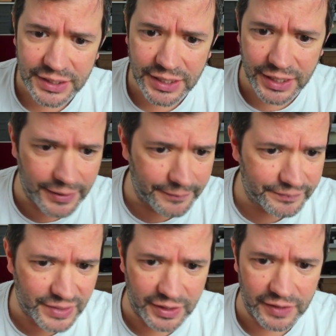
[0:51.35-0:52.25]

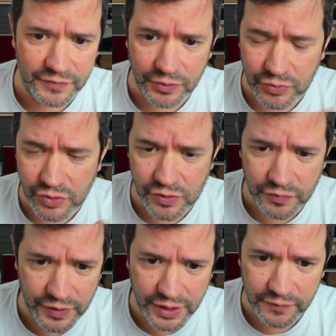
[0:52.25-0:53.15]
um, if you're
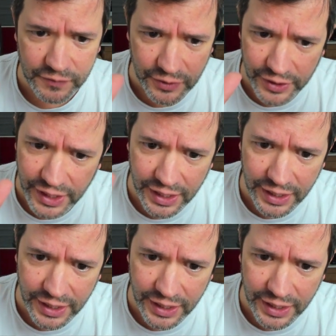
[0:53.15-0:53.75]
moving, if you're uh,